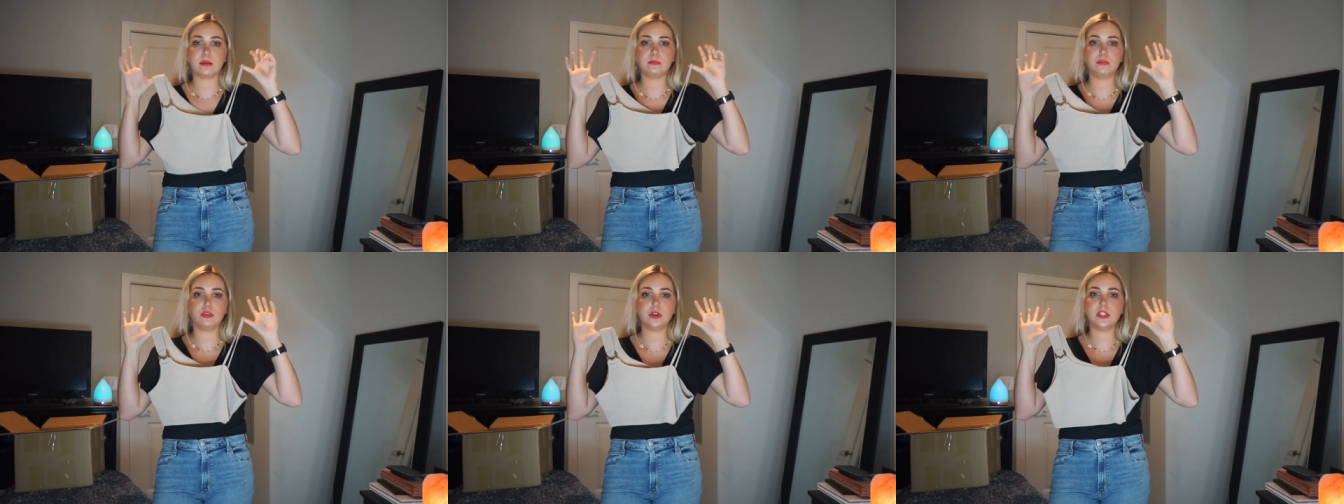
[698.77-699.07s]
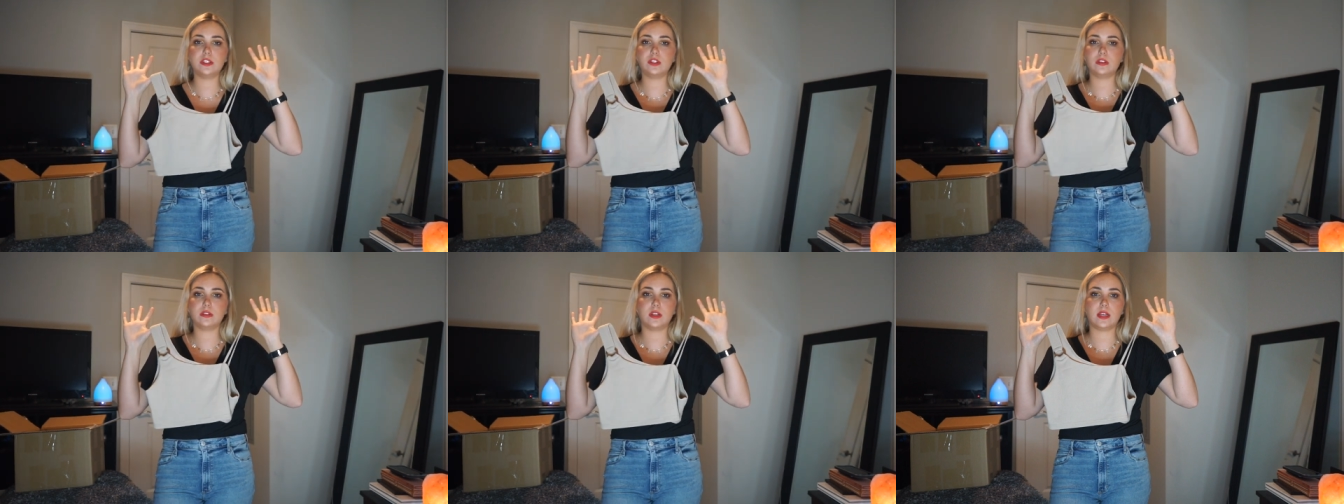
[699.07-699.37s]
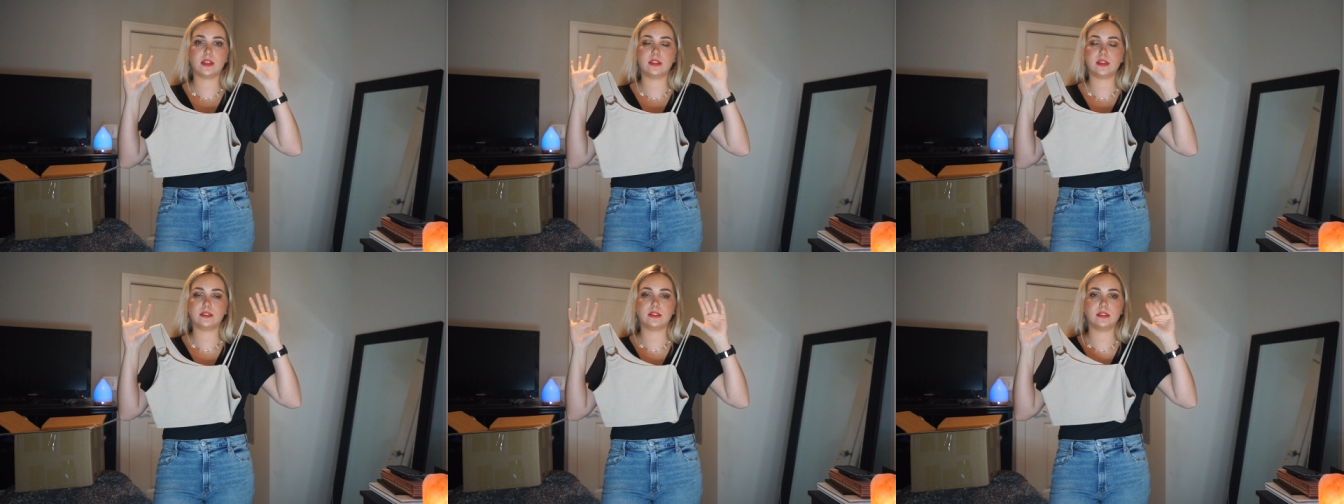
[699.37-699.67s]
I'm pretty sure
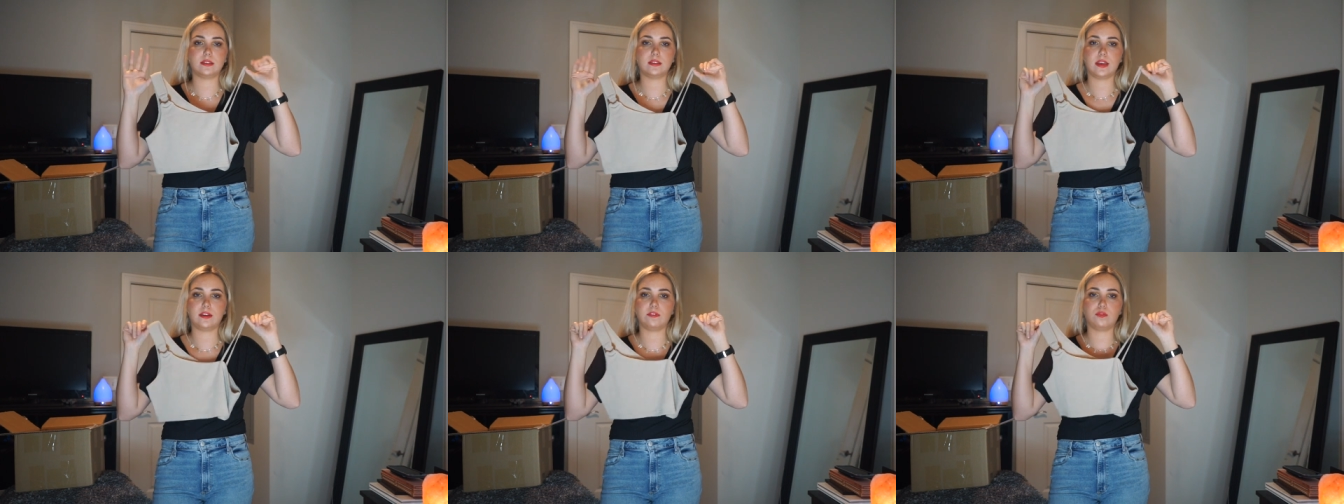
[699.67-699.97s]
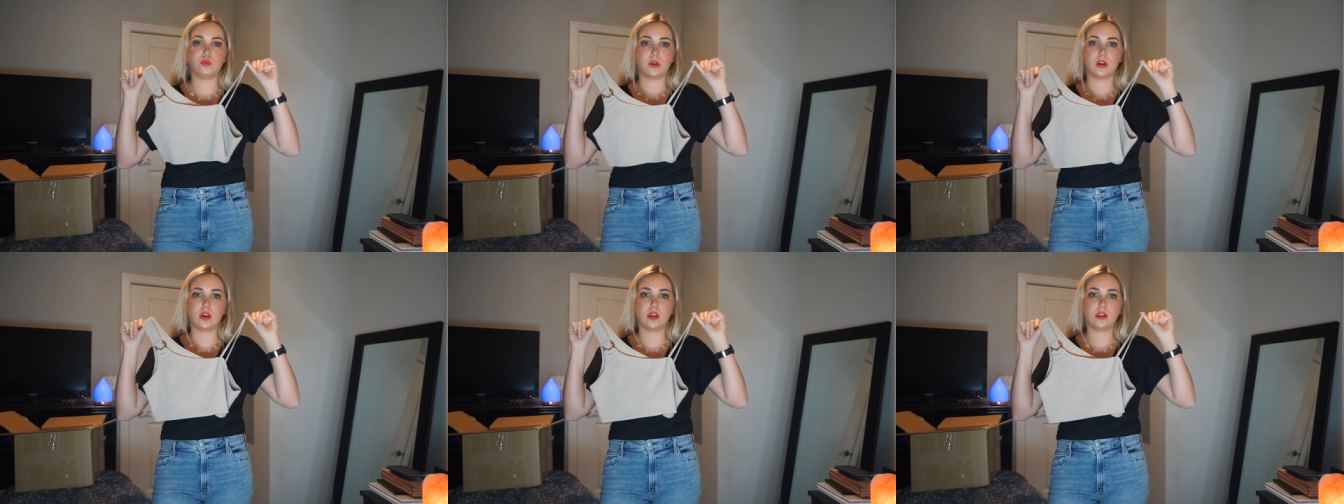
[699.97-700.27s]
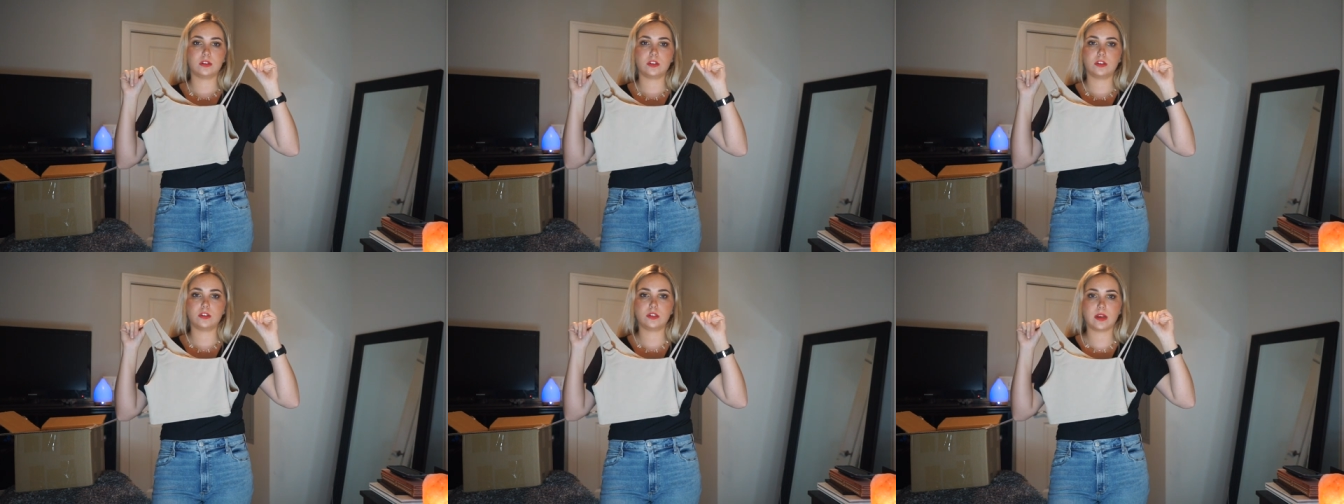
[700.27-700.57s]
that this is like
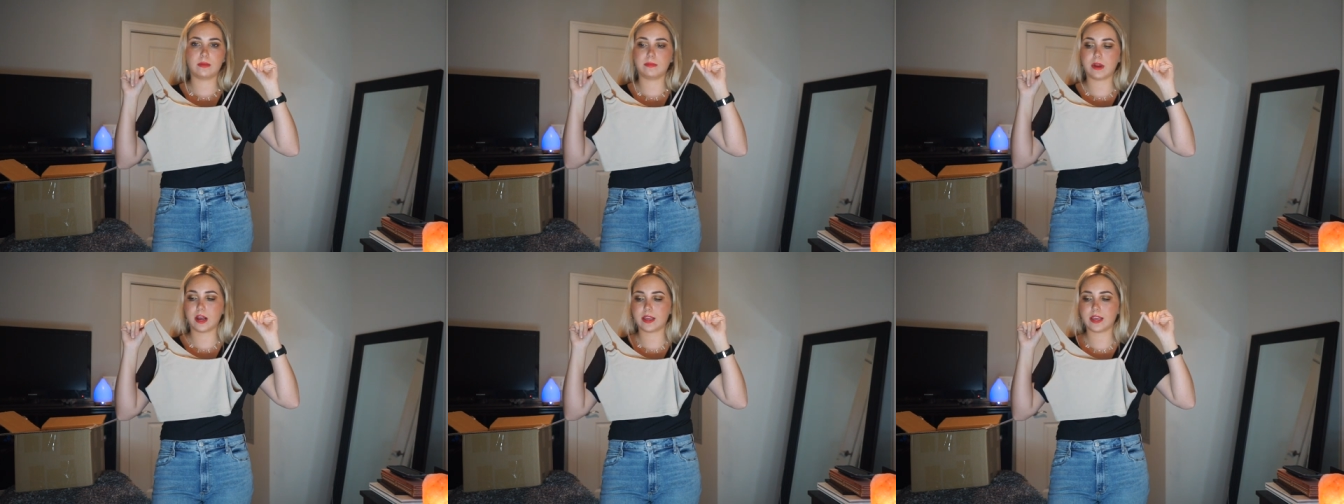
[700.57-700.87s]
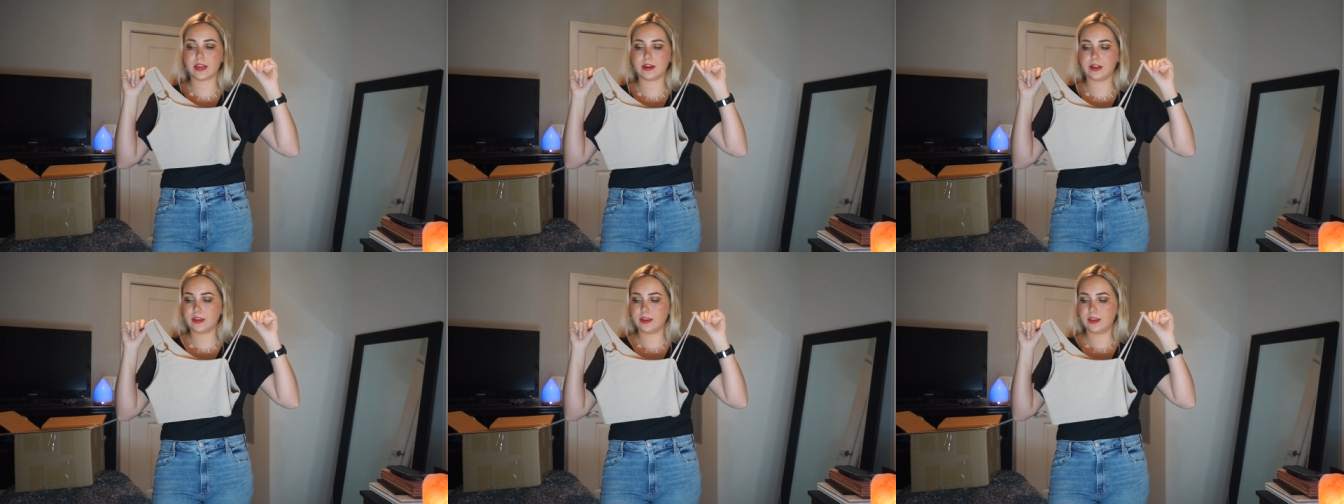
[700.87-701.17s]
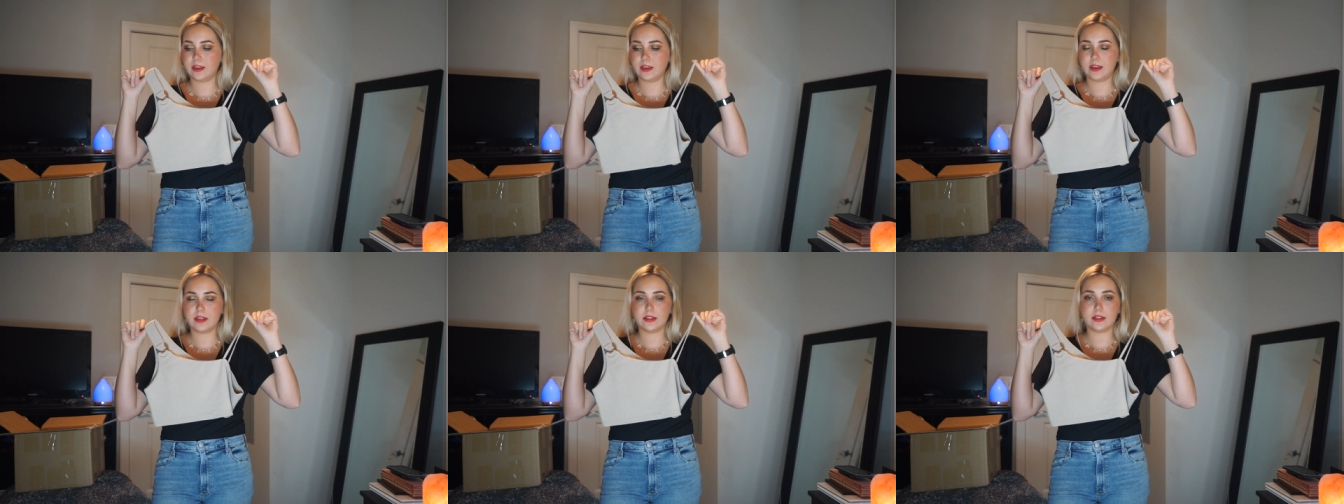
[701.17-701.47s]
$4. I'm not
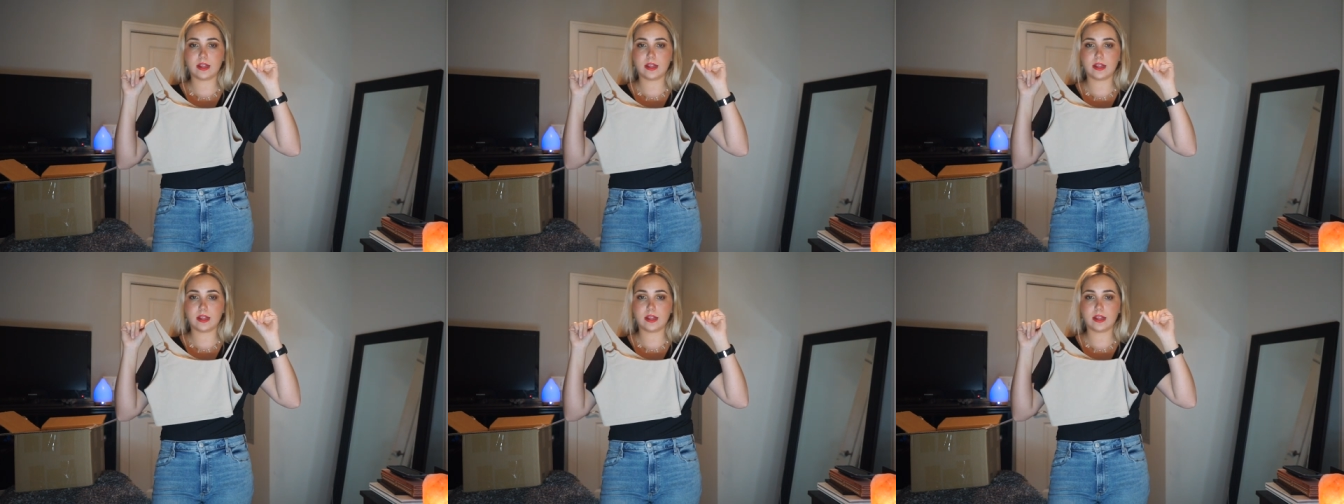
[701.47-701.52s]
kidding.